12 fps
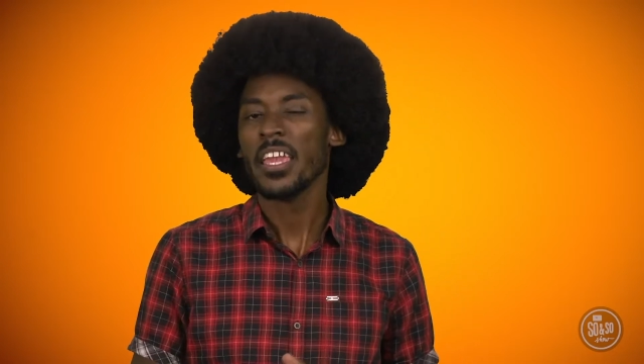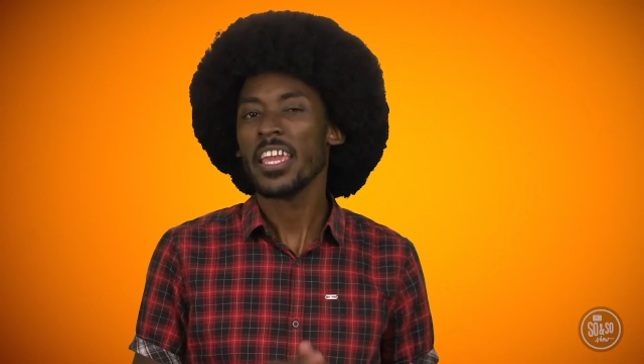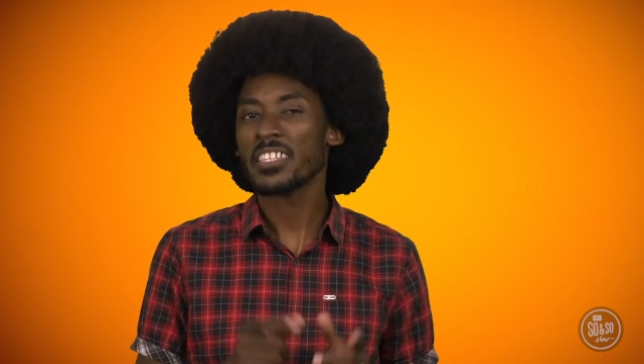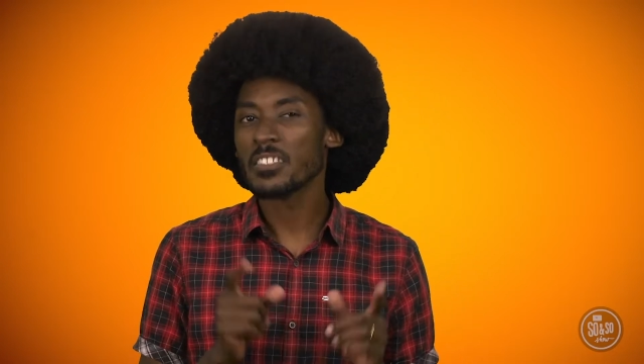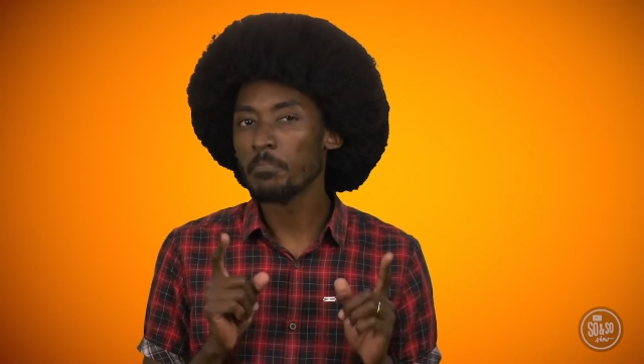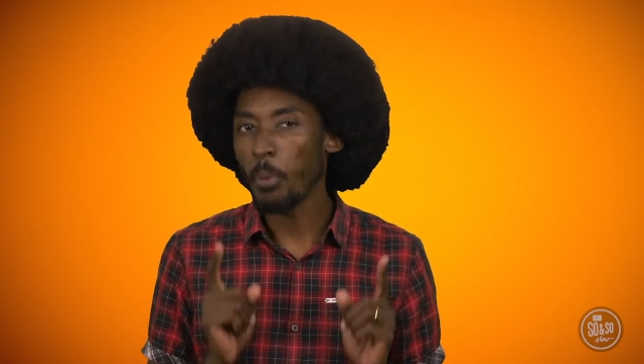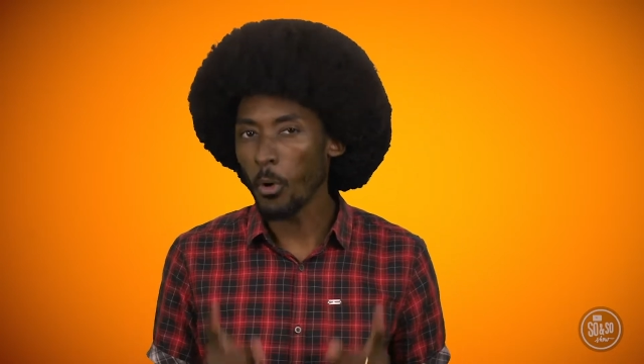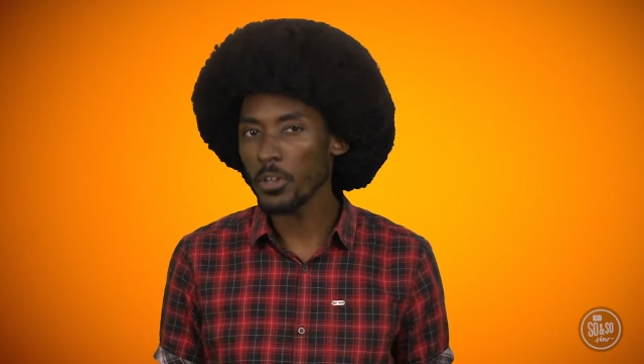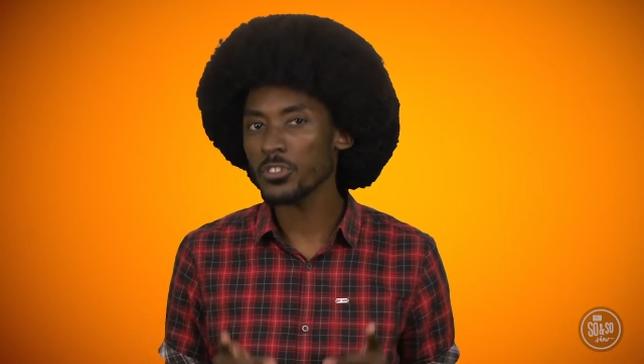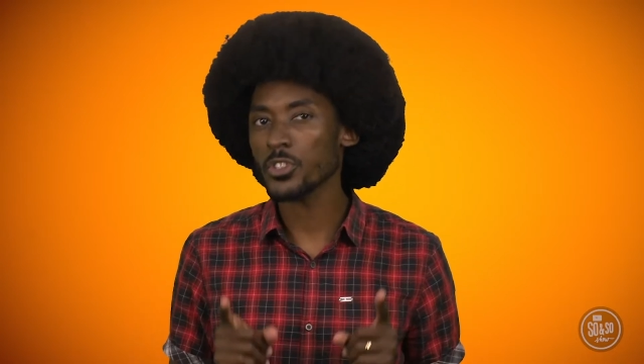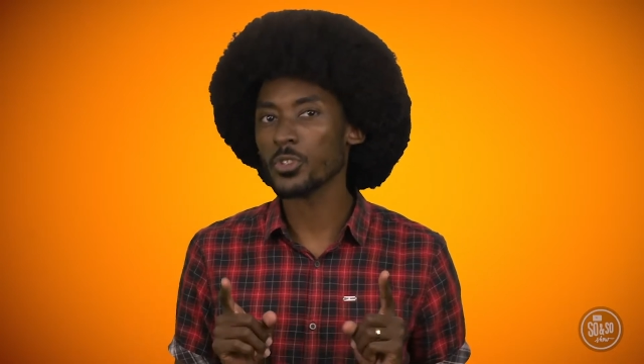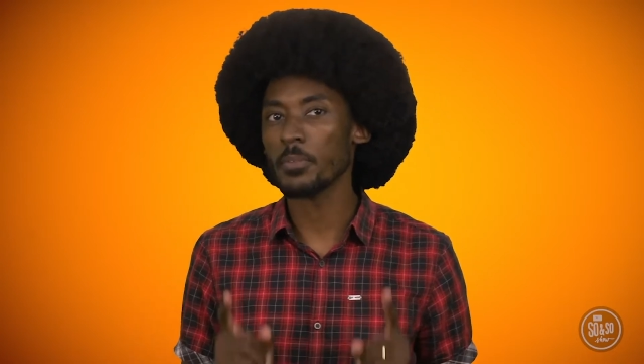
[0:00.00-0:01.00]
It's
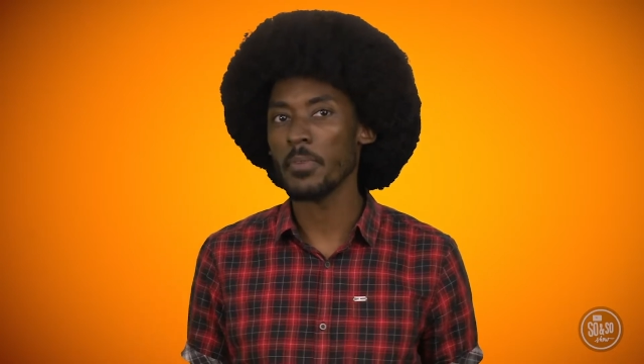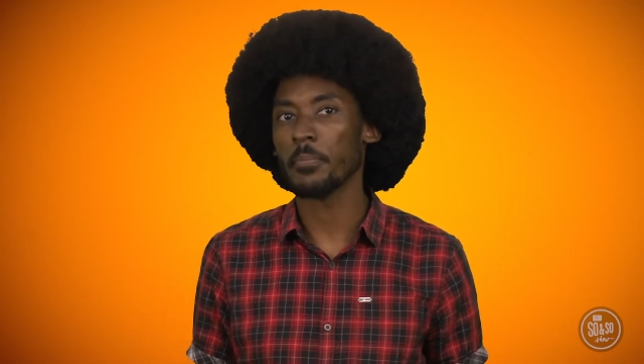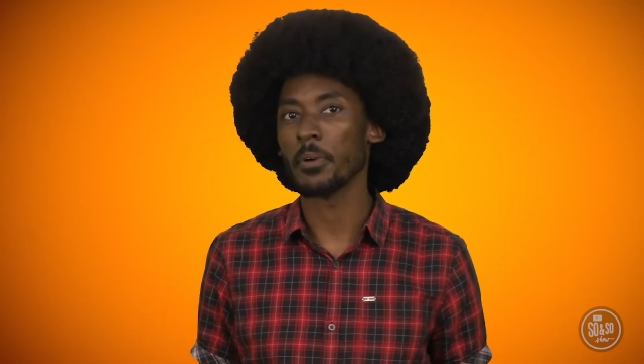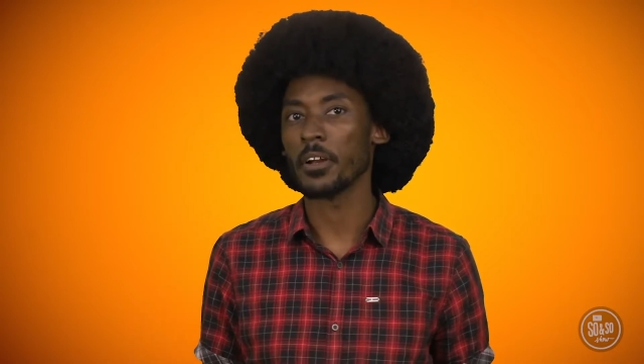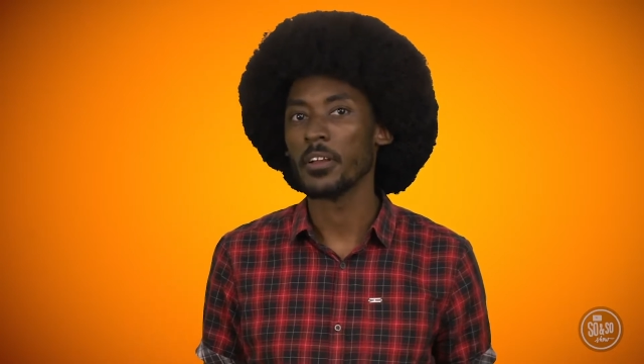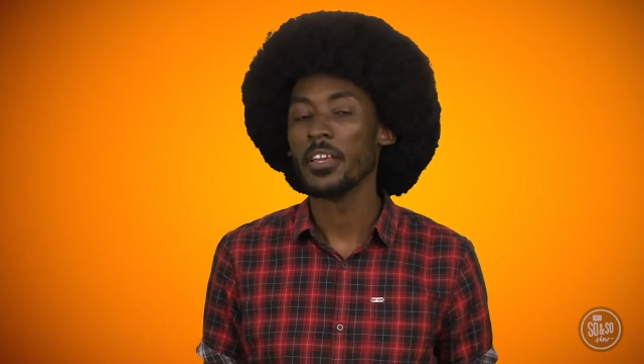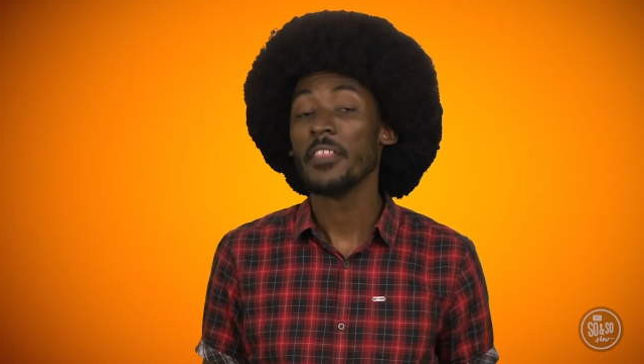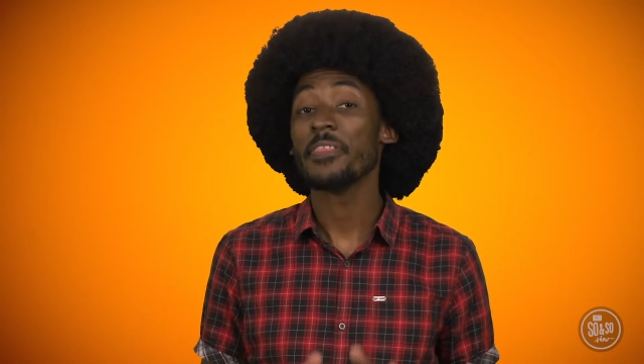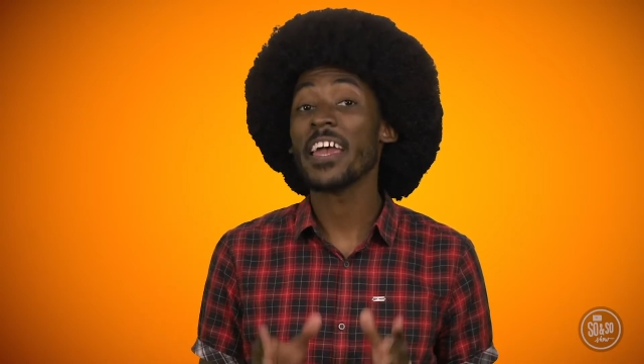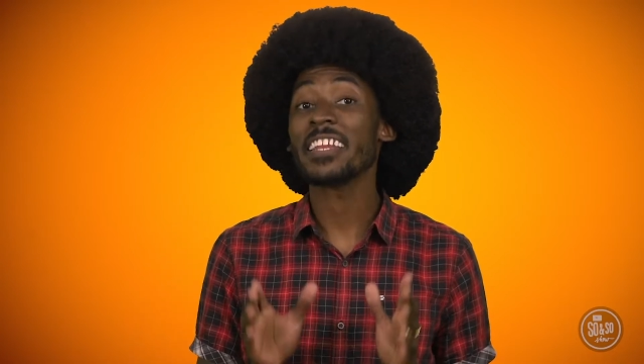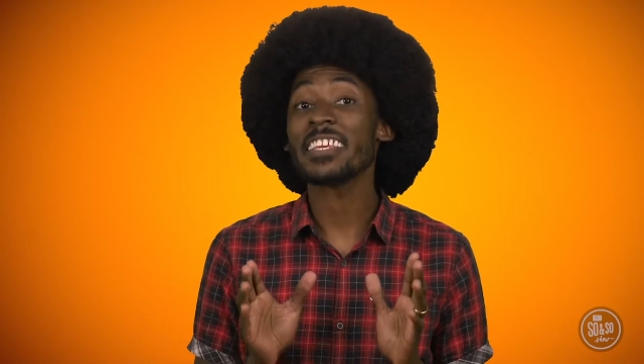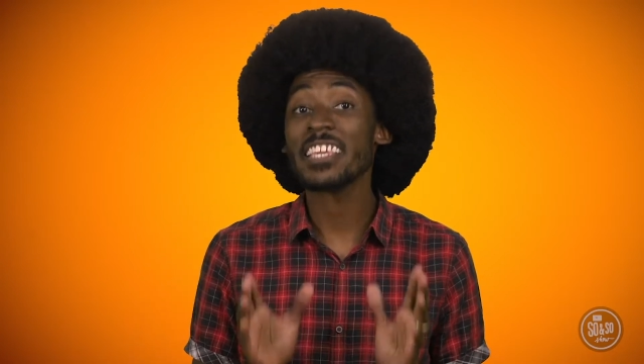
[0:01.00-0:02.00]
important to remember that